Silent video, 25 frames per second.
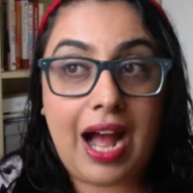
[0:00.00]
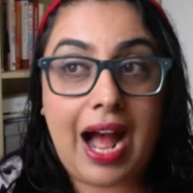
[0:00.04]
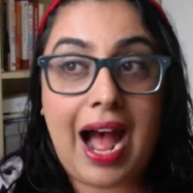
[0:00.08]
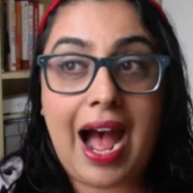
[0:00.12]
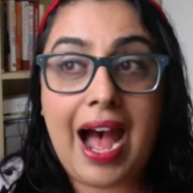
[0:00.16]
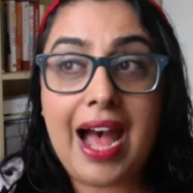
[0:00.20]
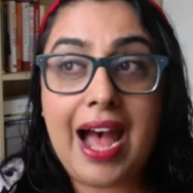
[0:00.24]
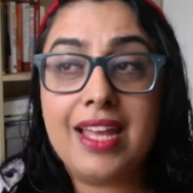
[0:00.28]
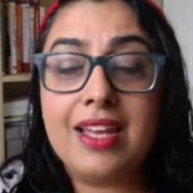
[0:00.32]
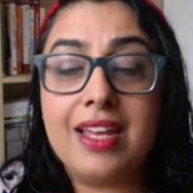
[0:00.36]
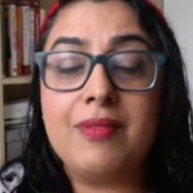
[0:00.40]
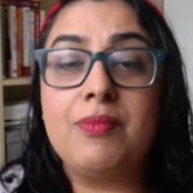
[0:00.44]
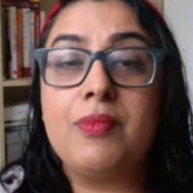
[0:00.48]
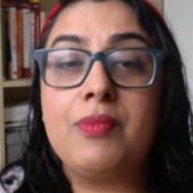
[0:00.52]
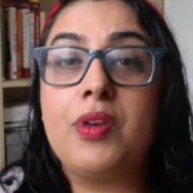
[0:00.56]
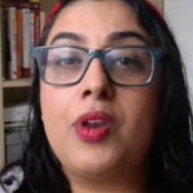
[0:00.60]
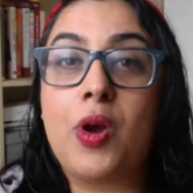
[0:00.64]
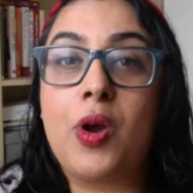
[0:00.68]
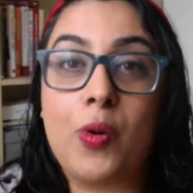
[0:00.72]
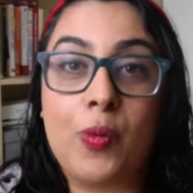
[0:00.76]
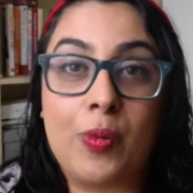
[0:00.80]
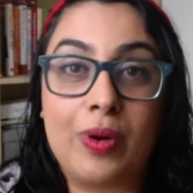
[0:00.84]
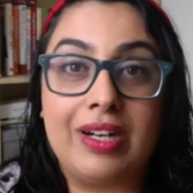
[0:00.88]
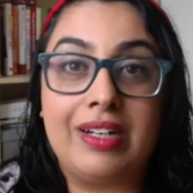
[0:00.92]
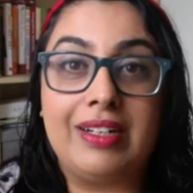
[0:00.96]
I am
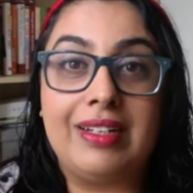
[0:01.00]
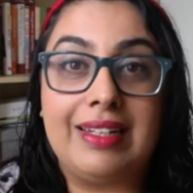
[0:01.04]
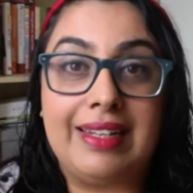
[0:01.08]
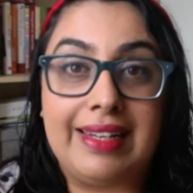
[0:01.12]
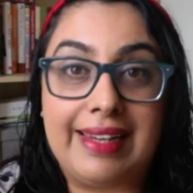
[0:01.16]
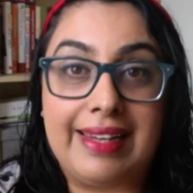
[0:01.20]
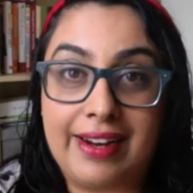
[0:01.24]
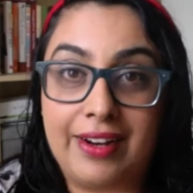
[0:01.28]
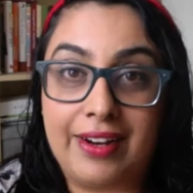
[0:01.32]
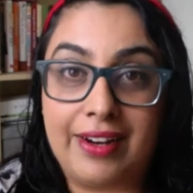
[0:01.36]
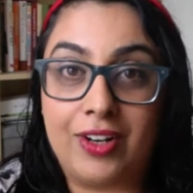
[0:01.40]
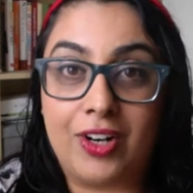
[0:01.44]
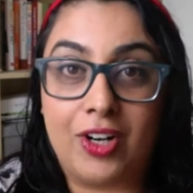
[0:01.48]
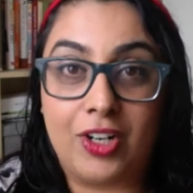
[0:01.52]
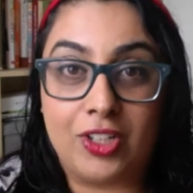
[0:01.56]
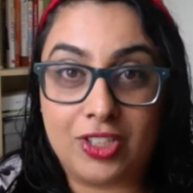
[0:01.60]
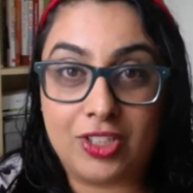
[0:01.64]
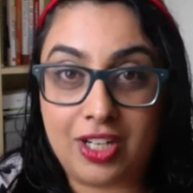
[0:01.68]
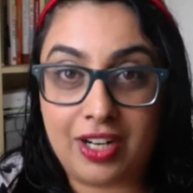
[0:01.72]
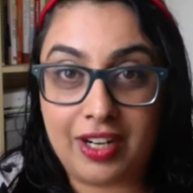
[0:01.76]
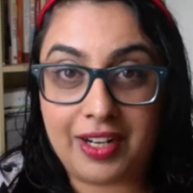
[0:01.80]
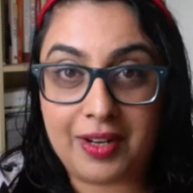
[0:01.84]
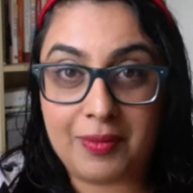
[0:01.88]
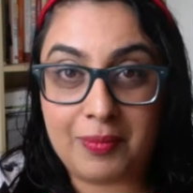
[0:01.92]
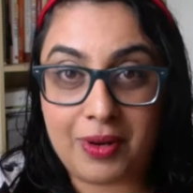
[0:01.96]
nowhere near her
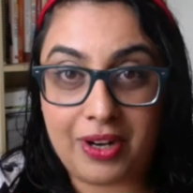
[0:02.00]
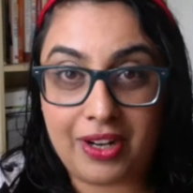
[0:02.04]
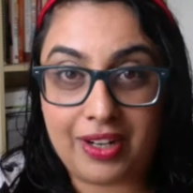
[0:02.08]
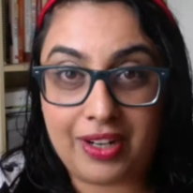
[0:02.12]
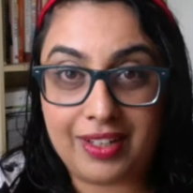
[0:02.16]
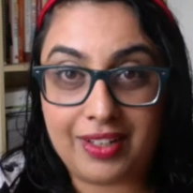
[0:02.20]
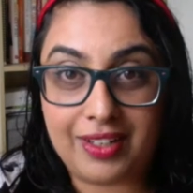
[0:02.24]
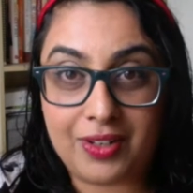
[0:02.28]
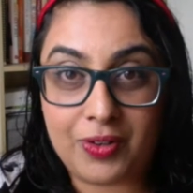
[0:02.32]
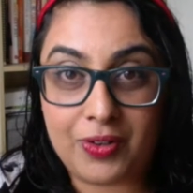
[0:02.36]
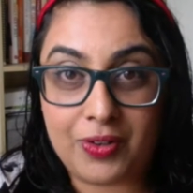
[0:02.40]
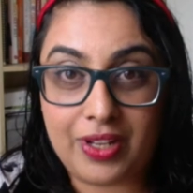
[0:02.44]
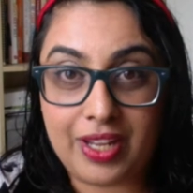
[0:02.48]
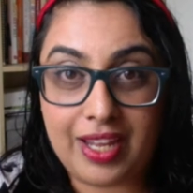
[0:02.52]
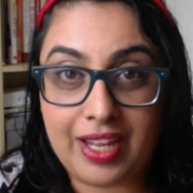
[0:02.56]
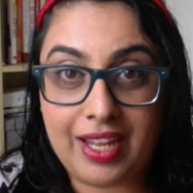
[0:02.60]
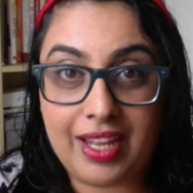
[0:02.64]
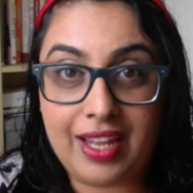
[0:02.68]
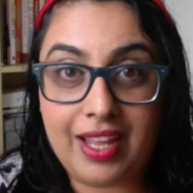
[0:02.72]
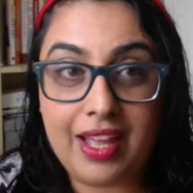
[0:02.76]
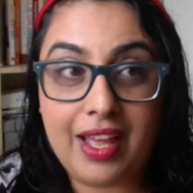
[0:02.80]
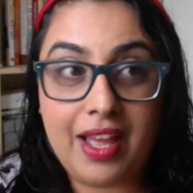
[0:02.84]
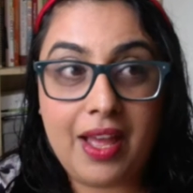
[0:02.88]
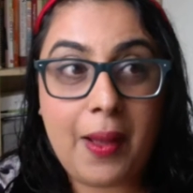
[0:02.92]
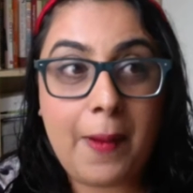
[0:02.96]
target market, okay?